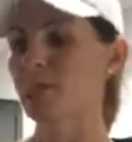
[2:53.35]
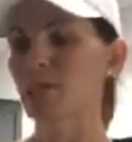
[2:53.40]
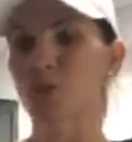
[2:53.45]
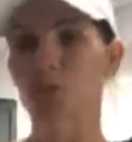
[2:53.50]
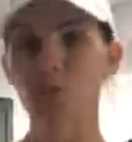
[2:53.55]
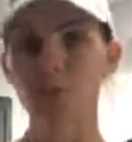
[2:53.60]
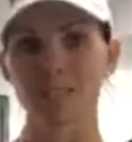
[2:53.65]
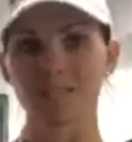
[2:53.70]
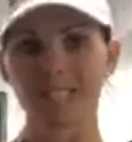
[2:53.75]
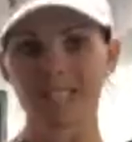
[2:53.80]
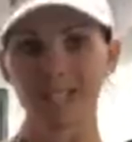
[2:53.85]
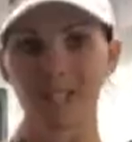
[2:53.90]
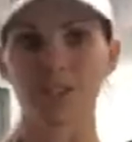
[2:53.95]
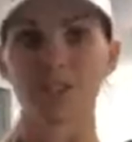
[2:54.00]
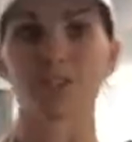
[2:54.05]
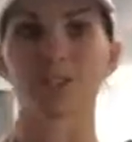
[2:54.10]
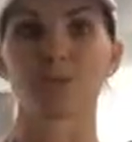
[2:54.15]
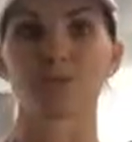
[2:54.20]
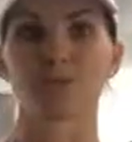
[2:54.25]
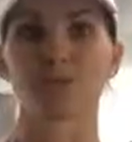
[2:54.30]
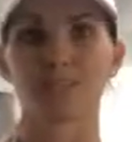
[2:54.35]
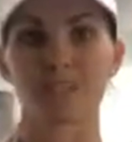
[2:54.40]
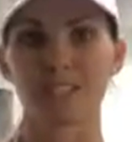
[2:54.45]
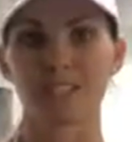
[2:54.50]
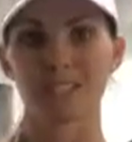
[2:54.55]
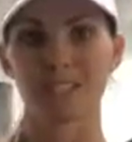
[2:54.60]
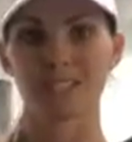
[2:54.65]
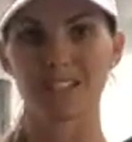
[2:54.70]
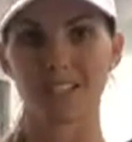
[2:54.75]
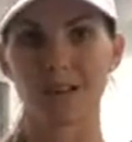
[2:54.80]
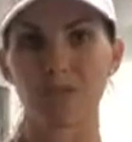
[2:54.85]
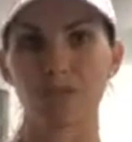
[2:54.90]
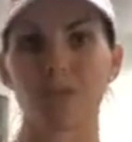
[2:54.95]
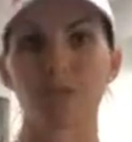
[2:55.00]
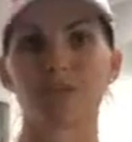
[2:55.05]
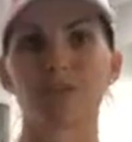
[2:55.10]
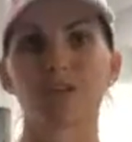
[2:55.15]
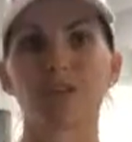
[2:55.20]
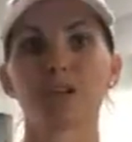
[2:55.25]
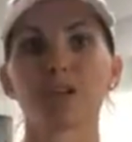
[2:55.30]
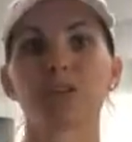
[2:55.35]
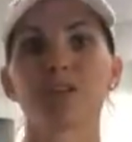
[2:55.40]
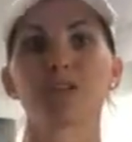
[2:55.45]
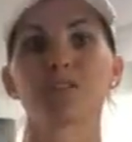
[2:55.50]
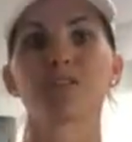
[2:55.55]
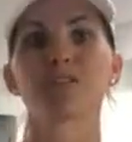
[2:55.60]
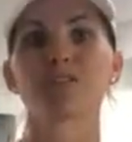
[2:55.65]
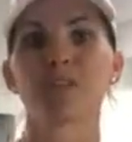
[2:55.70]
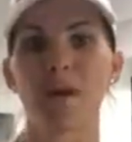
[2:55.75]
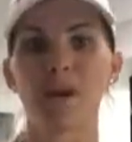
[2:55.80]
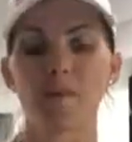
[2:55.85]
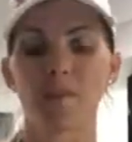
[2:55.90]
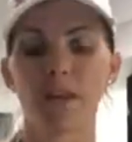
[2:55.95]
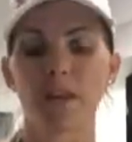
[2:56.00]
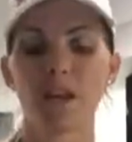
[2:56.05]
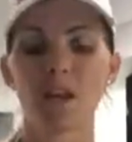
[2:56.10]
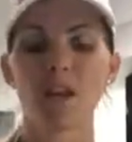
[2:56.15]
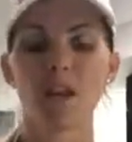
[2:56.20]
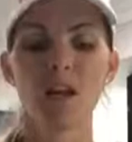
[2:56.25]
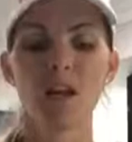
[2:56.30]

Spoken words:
those dinners, those things that sound good for you and your family,